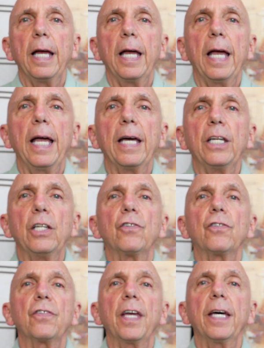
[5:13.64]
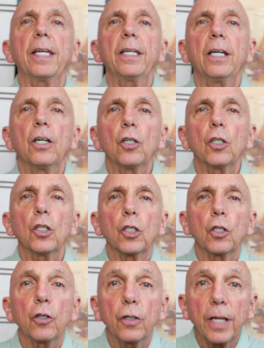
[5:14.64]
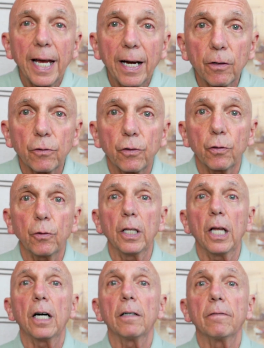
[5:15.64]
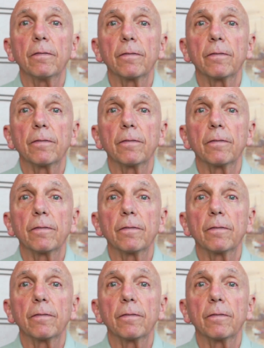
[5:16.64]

and instead learn how to love,